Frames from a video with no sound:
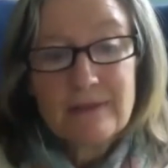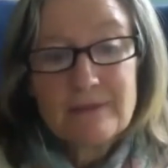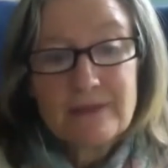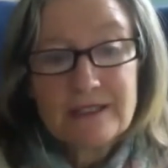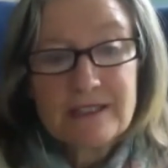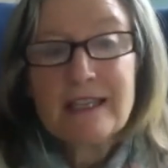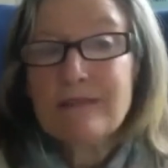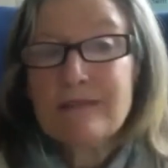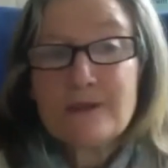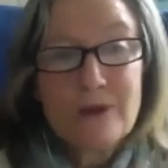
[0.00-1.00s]
that's
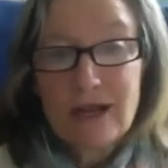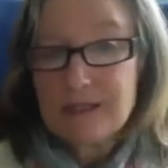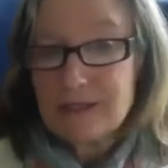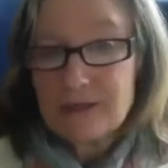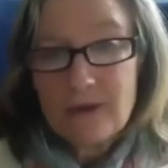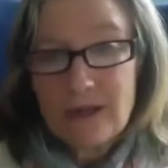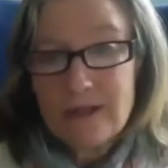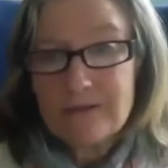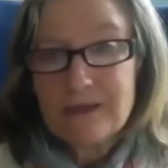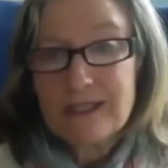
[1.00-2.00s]
giving rise to all
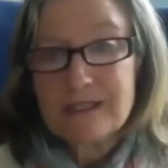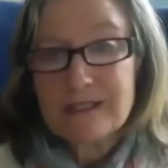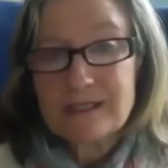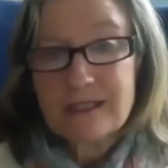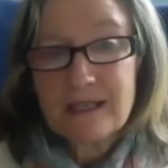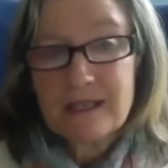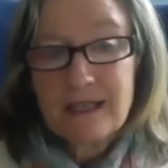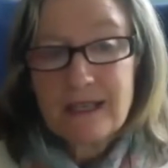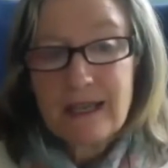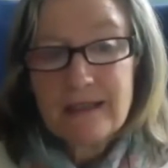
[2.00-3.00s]
of this.
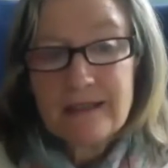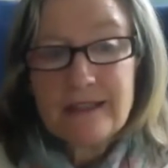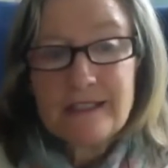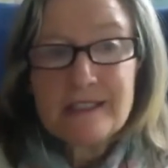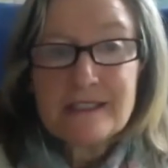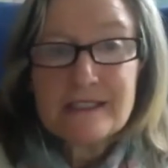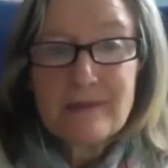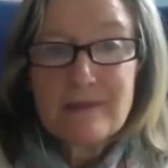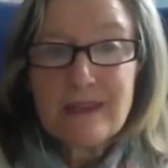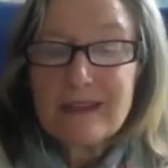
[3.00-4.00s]
And this is
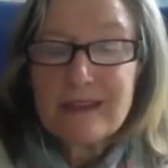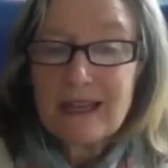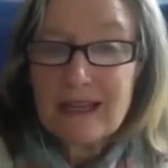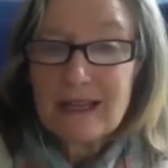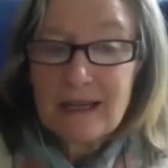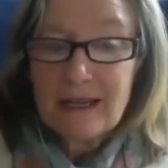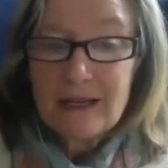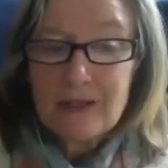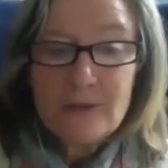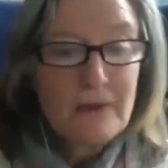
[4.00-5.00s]
something that
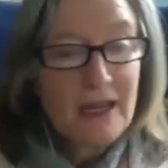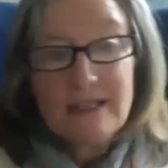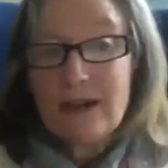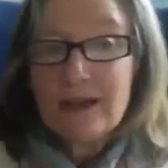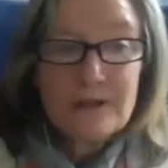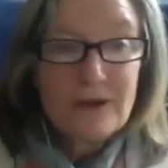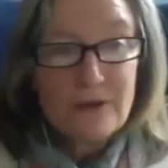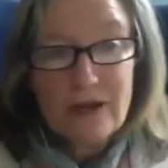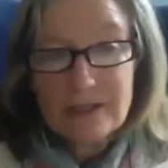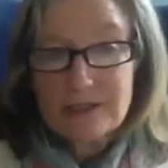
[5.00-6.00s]
you may not know
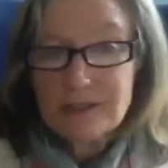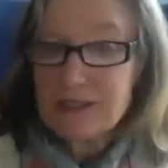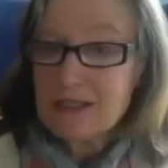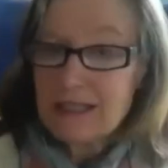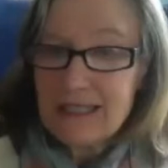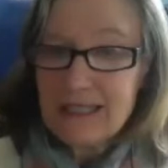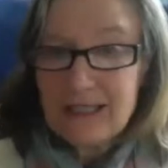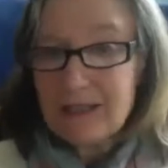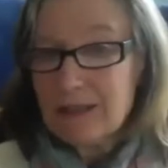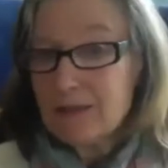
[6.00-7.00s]
consciously,
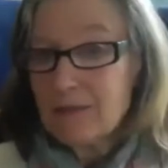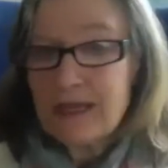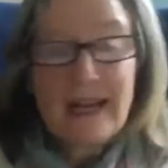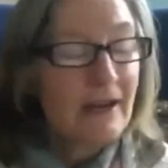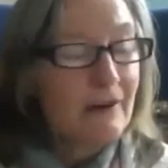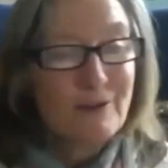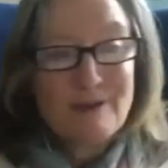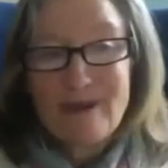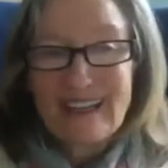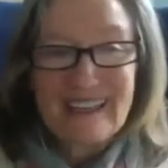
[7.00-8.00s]
but
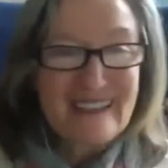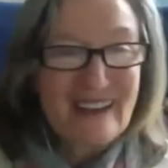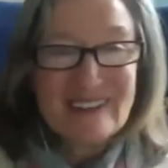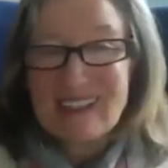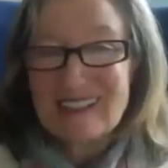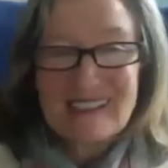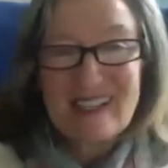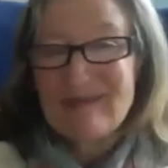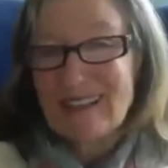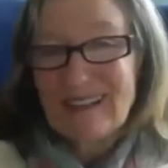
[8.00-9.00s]
everybody knows on
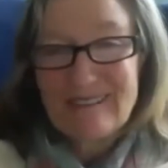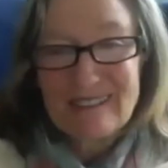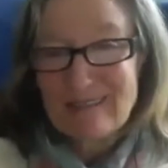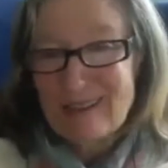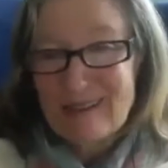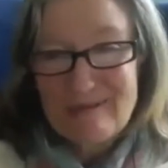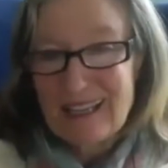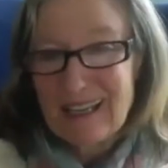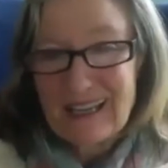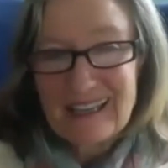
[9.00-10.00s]
some level of their being.